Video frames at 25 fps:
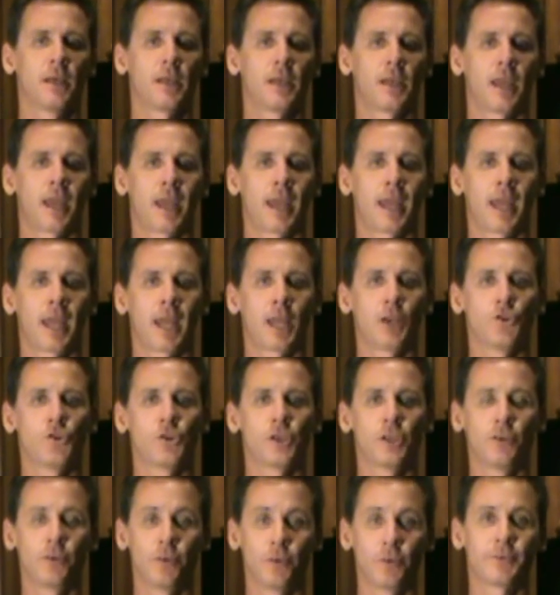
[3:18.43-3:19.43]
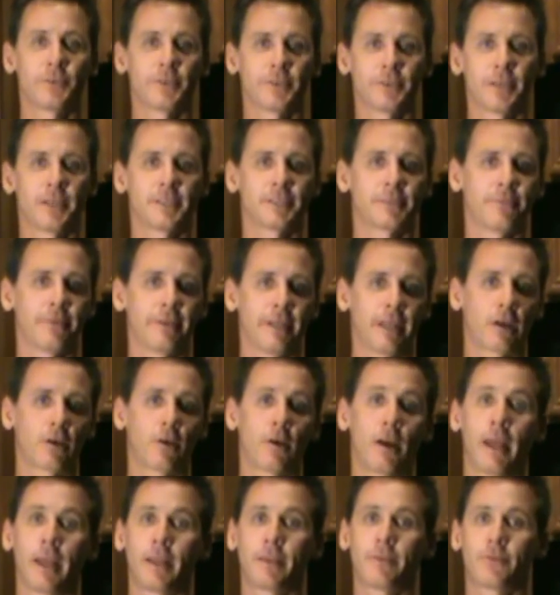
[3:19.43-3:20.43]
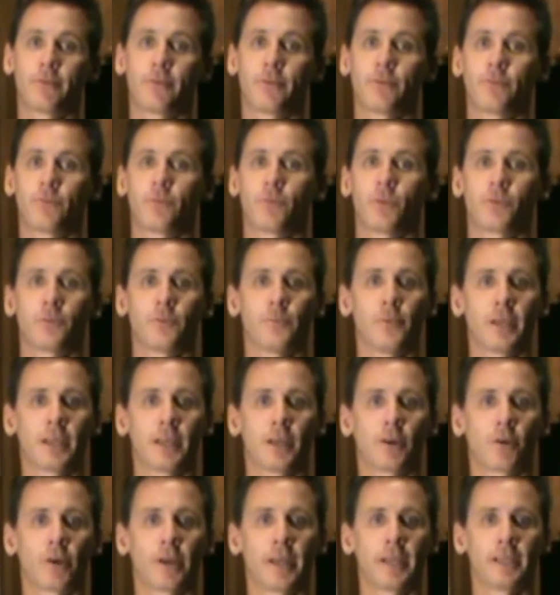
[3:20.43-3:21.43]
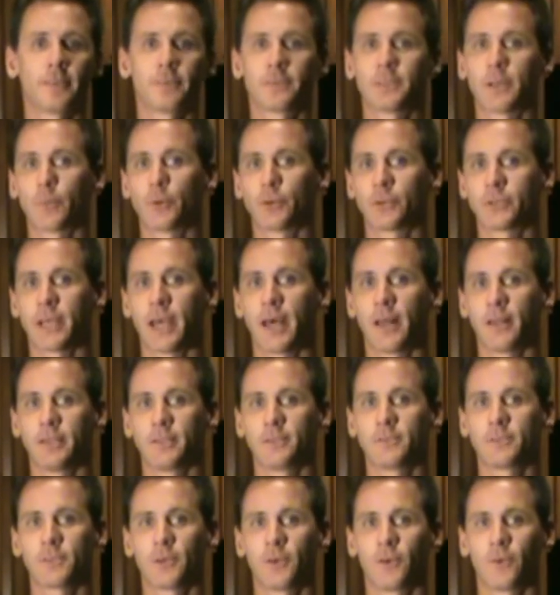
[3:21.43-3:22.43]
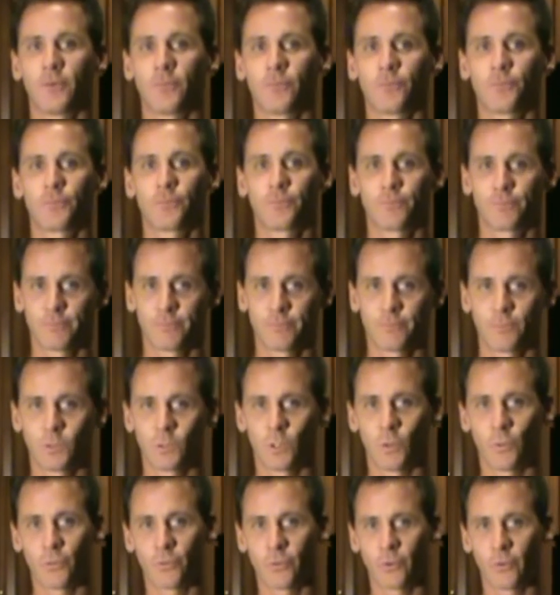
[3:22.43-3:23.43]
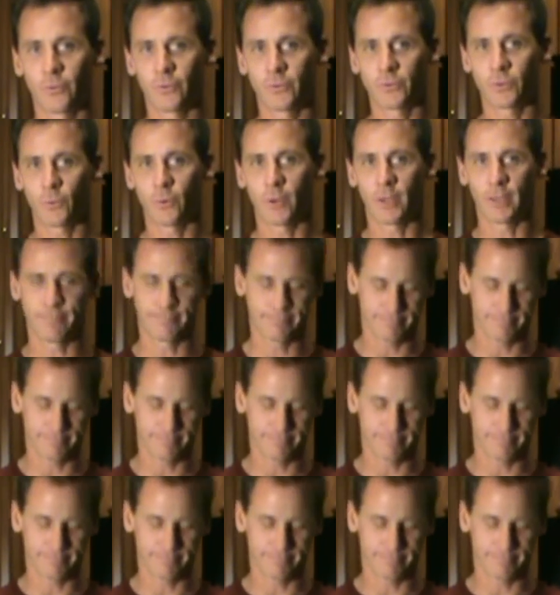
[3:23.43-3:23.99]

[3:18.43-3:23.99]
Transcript: and you can use this as a vinaigrette to make a great summer salad, so don't throw this away.